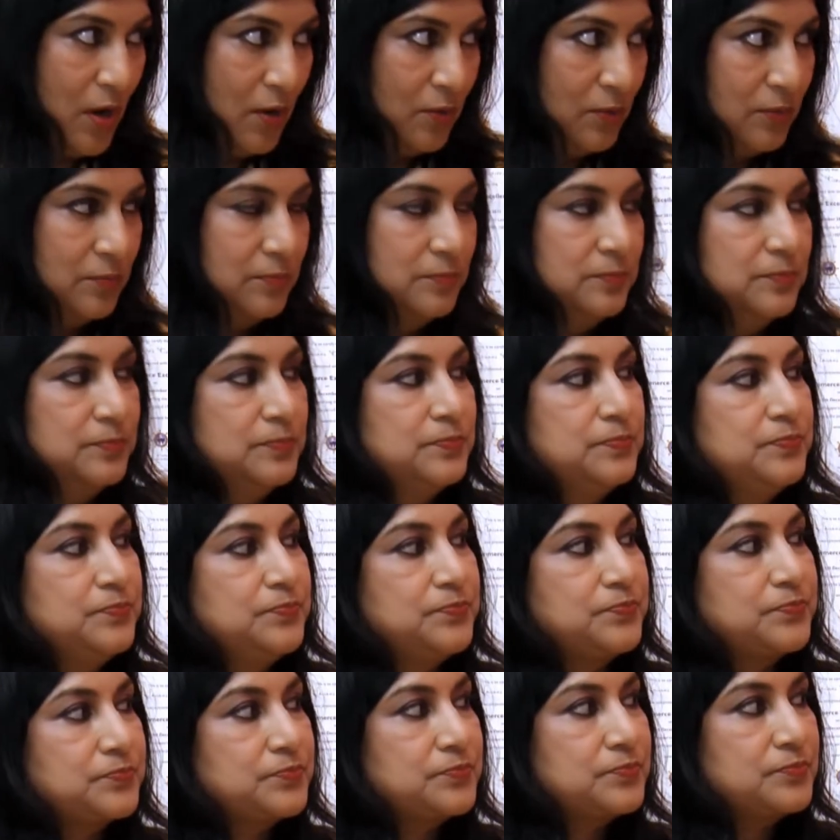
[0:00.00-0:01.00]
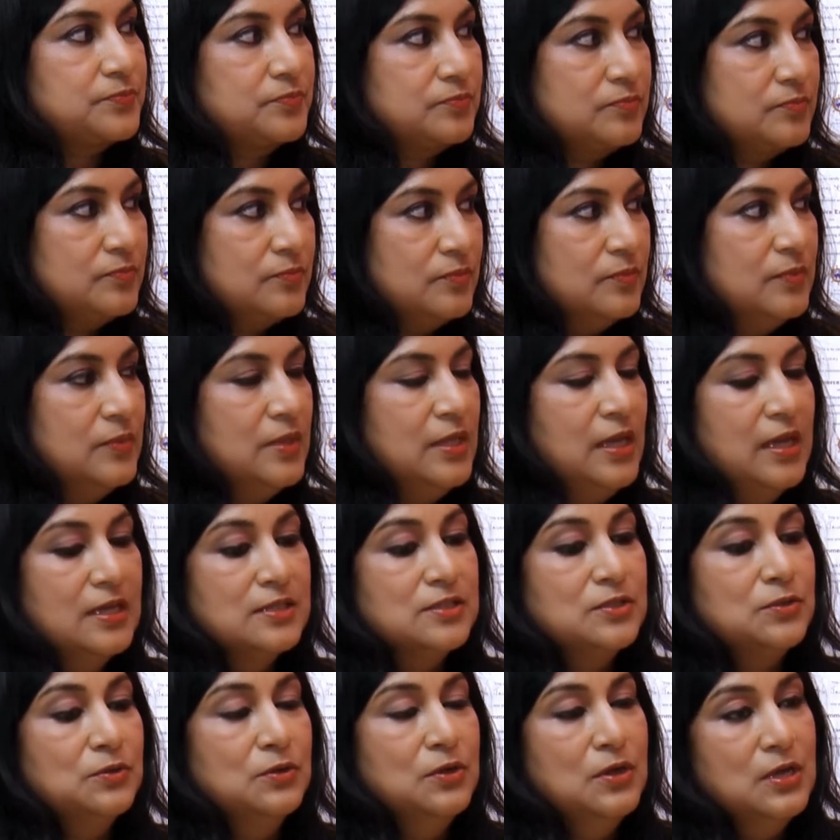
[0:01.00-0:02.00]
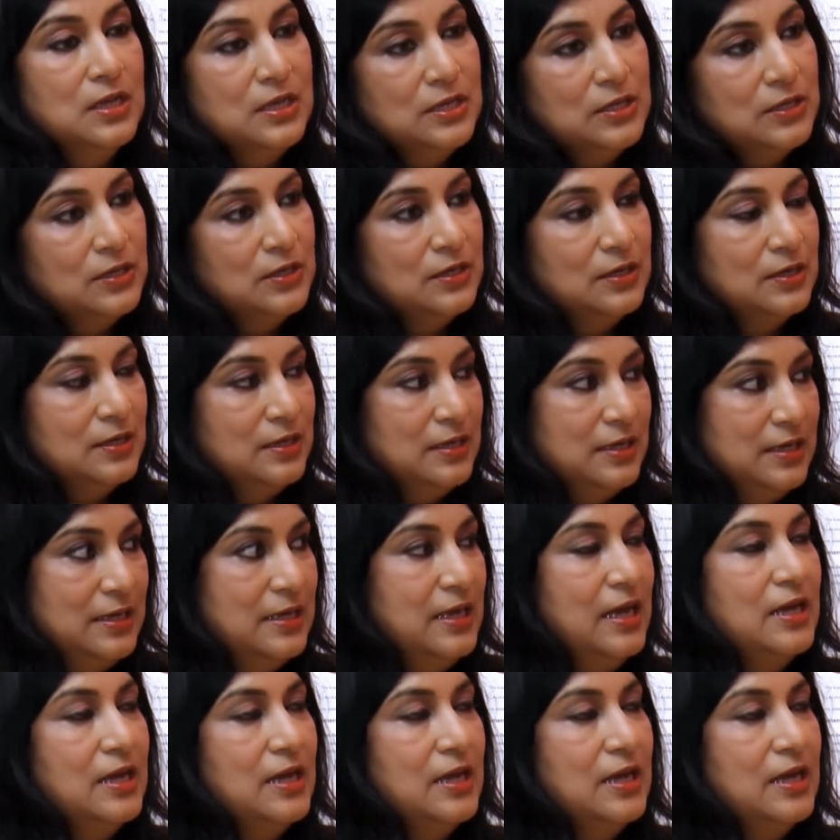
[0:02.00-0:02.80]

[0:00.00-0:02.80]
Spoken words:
How about the parents interference in that base?